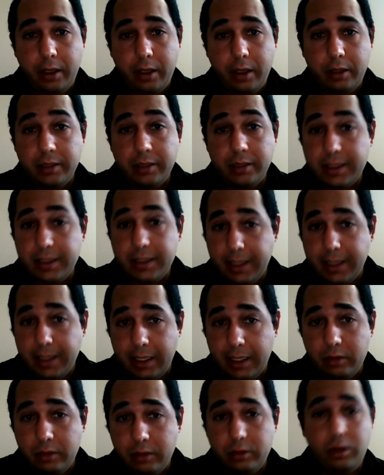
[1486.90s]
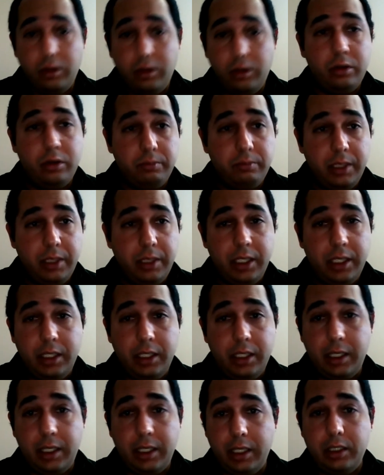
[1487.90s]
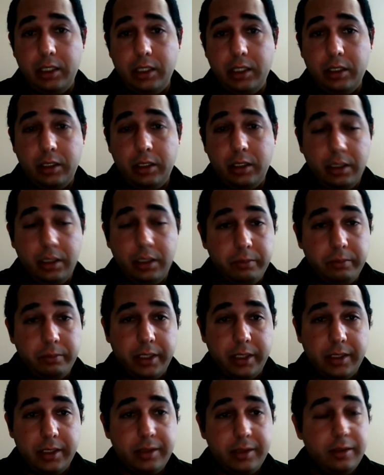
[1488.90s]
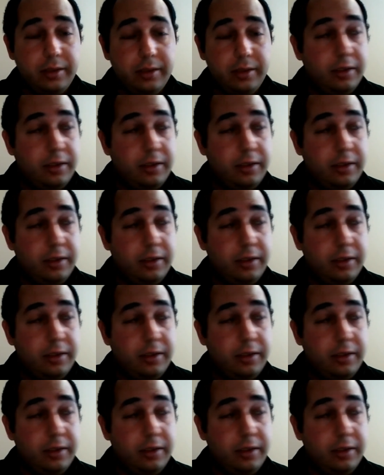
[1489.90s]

discount on many Canadian companies